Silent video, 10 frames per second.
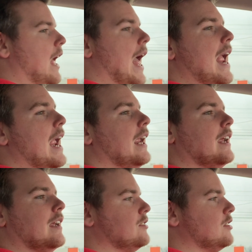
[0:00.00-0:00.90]
A
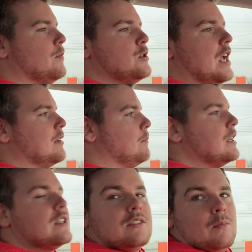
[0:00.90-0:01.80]
subject and
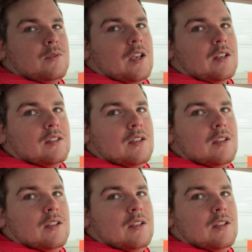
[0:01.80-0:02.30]
B subject.